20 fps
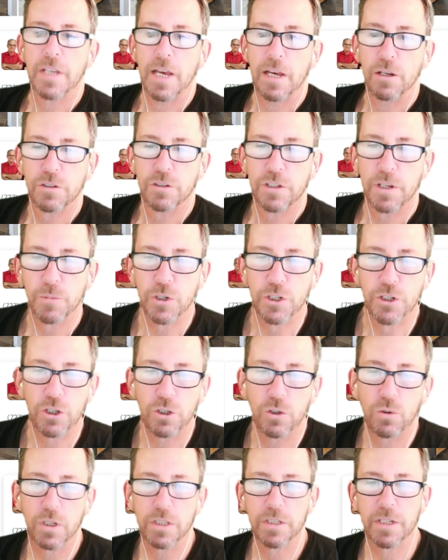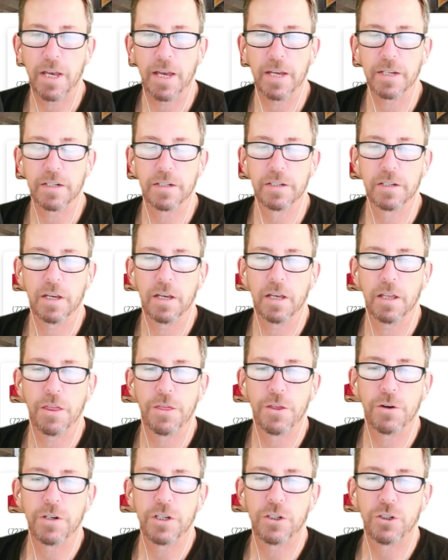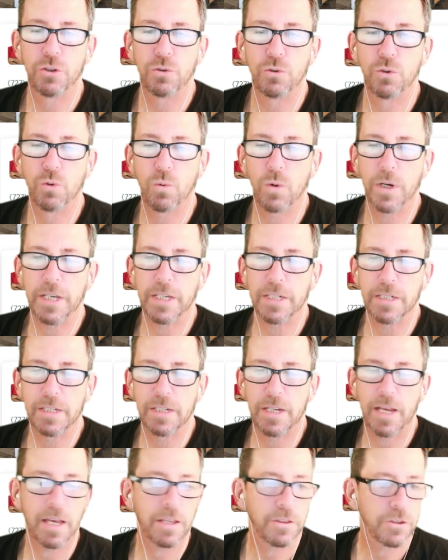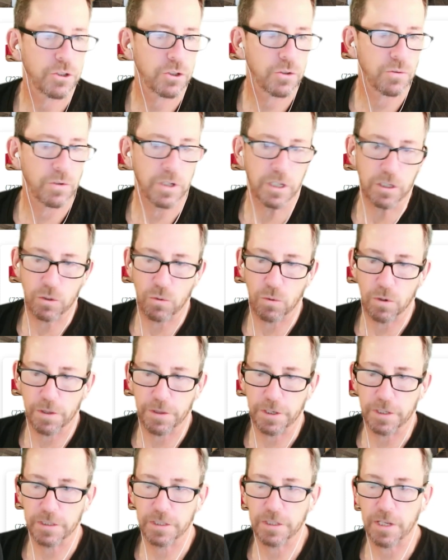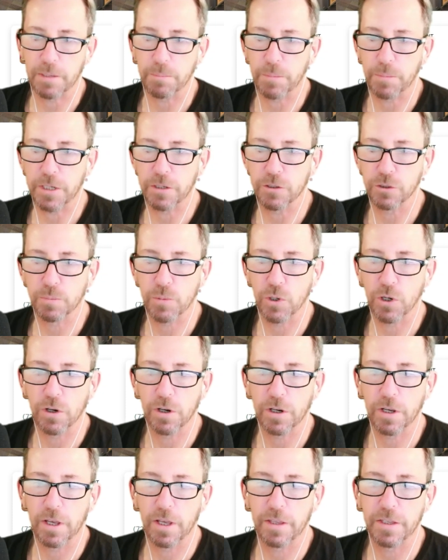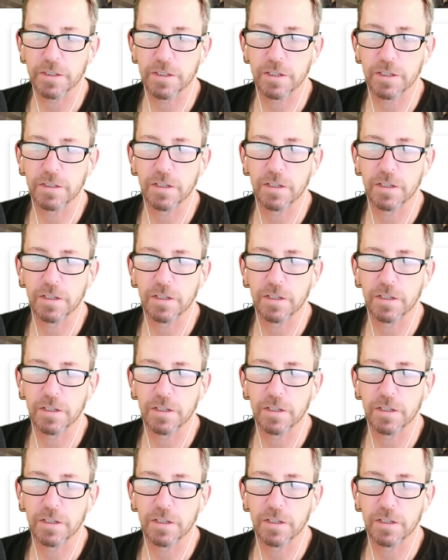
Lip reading: is house number 2. It's at 3220 10th Street North in St. Petersburg. And this